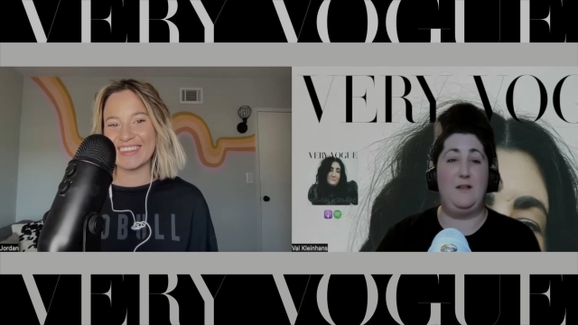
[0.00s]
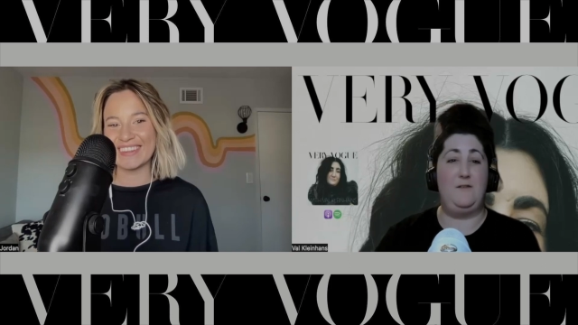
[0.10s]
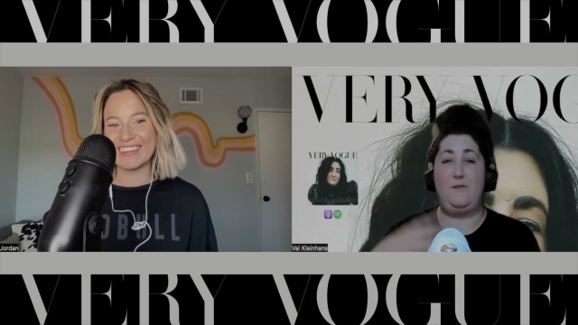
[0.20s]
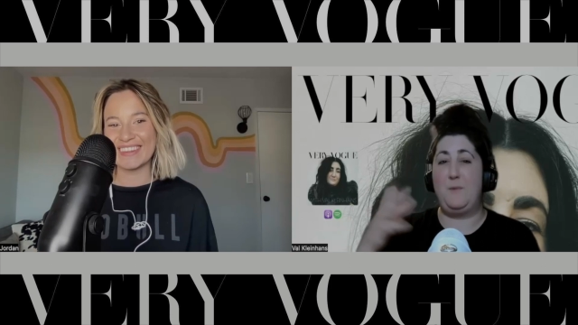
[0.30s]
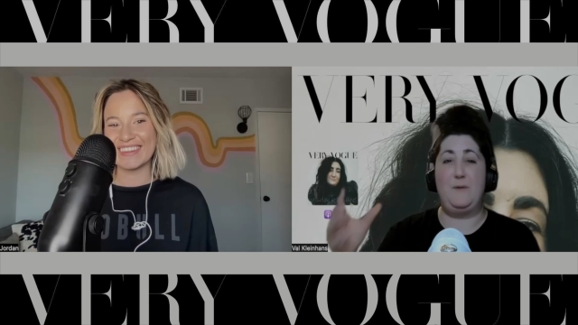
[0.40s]

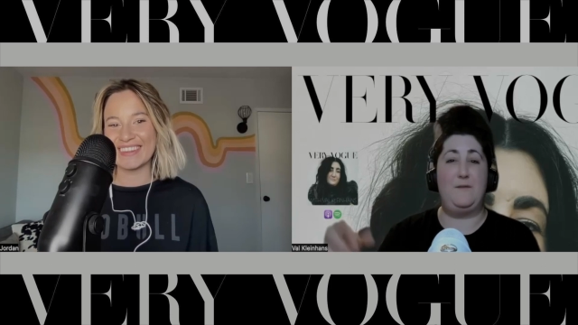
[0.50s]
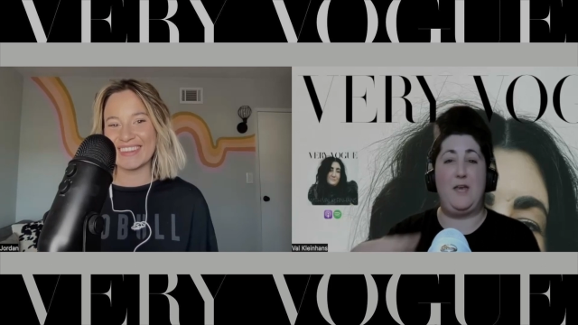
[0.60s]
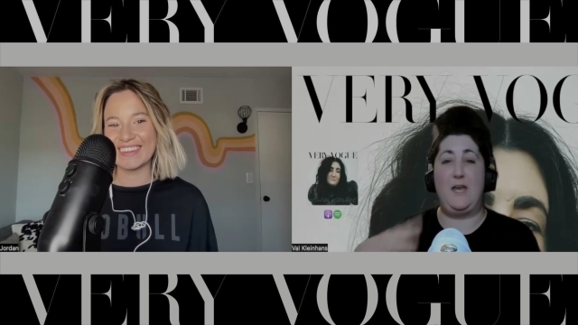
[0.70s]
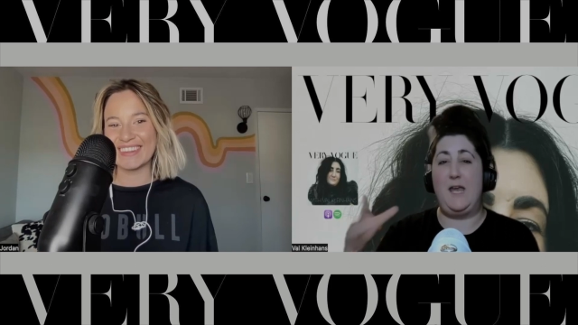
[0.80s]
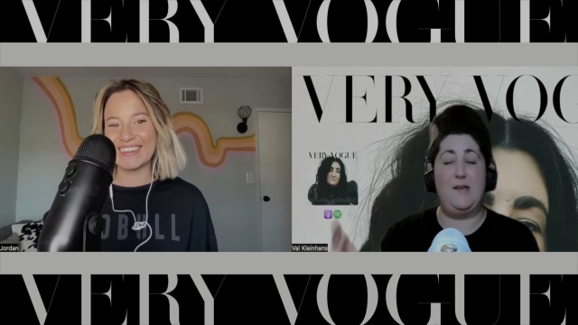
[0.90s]
Speaker 1: this moment
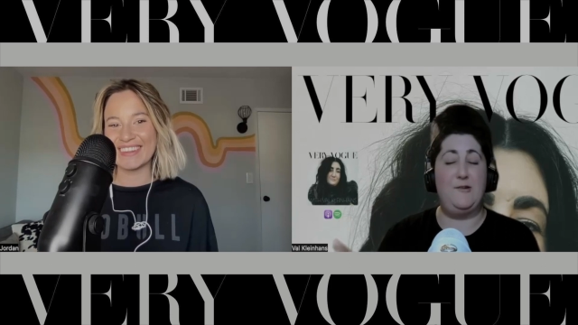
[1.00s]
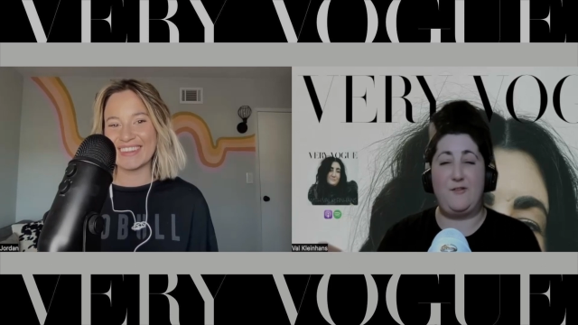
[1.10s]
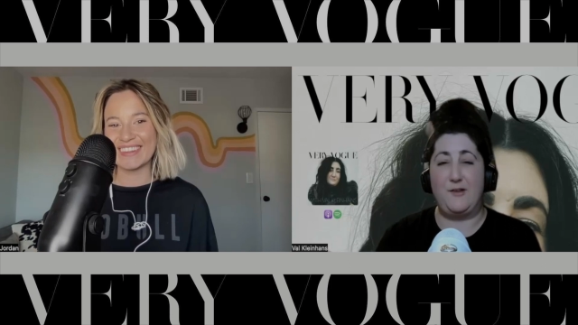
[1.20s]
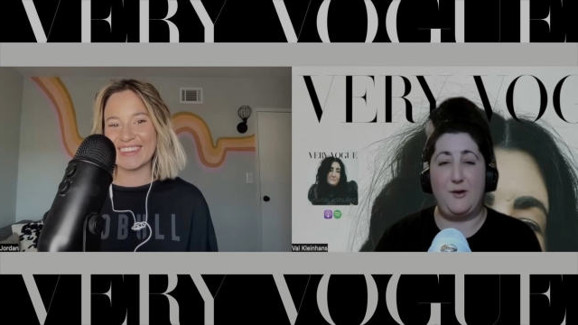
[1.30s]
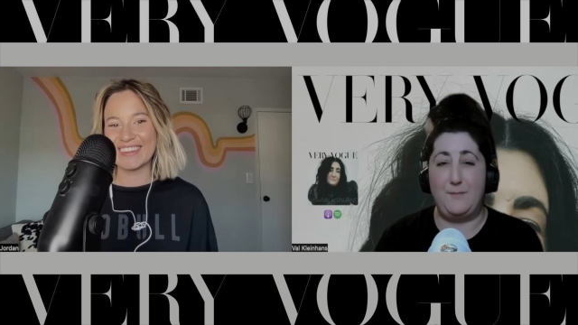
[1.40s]
of in just
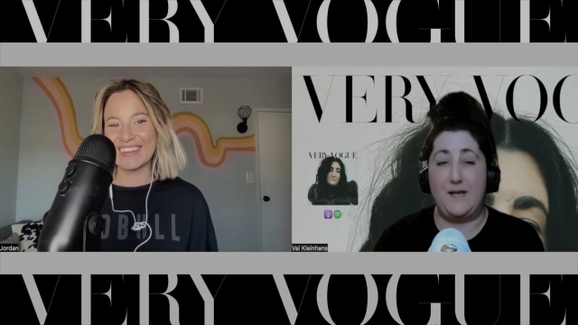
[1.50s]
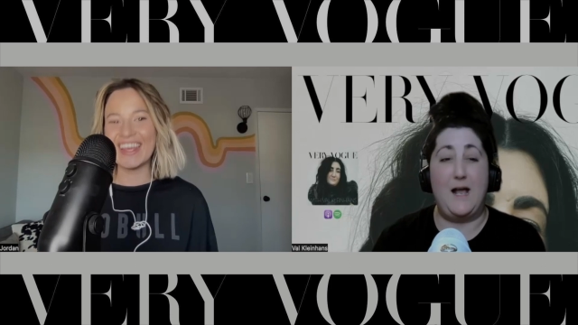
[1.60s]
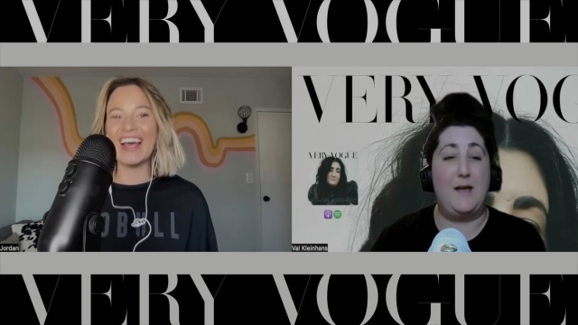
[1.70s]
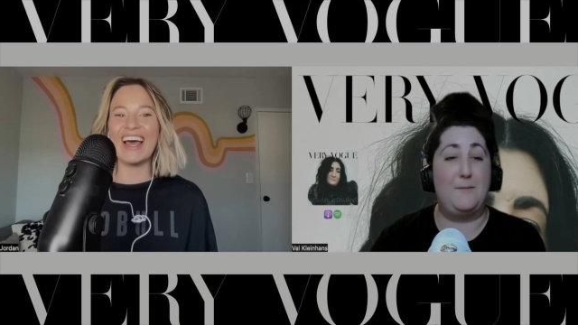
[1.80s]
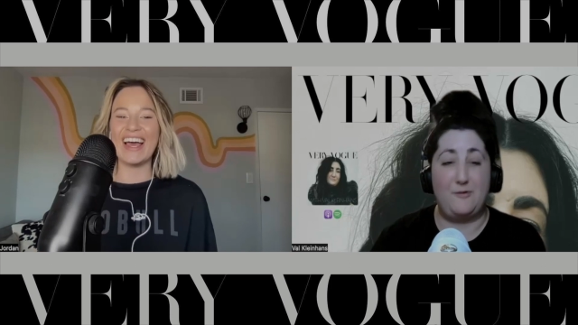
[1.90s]
a little bit.
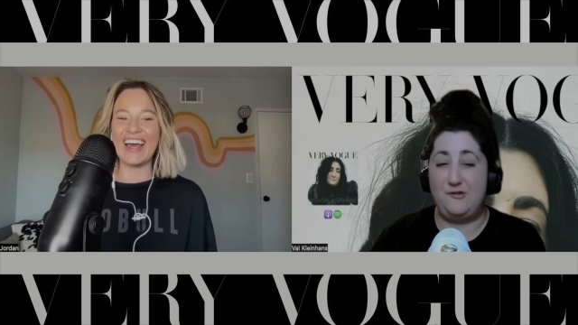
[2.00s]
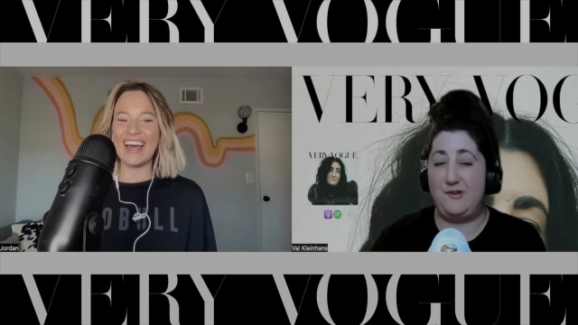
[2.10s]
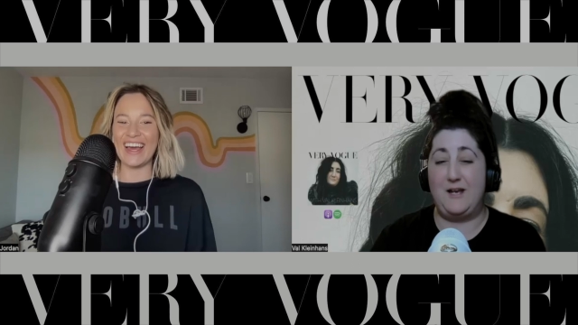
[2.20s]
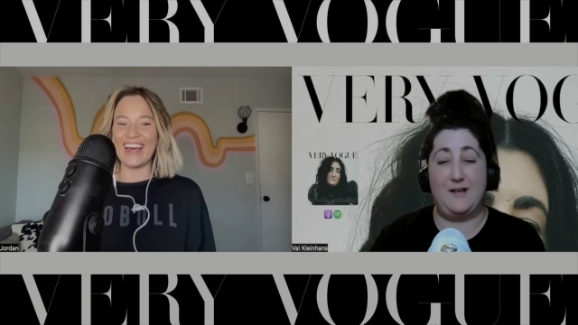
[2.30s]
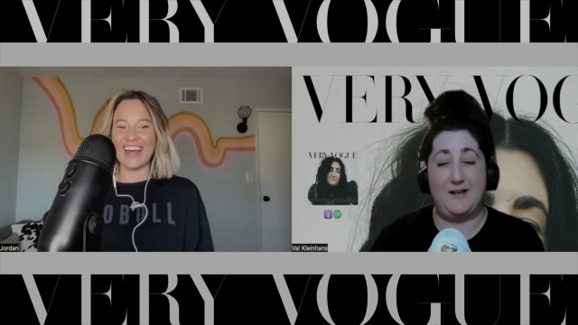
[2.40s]
I
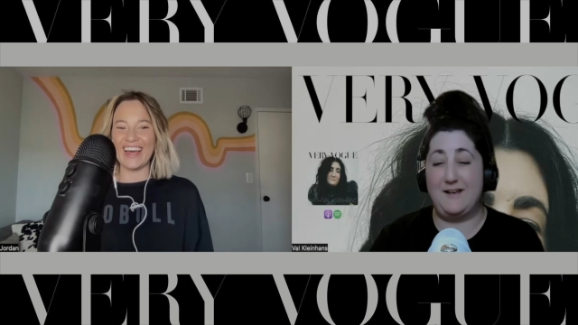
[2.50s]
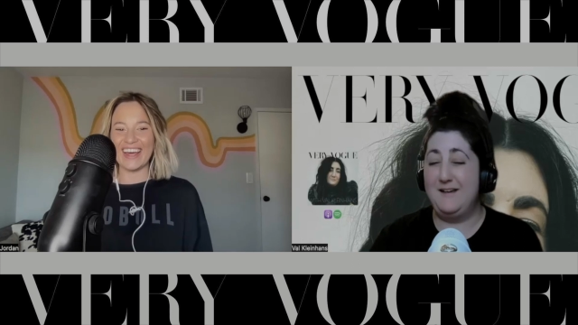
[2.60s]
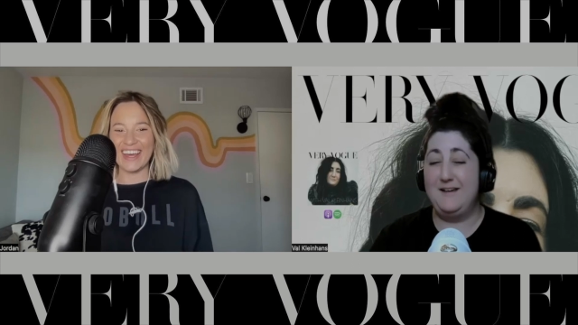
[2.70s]
appreciated it.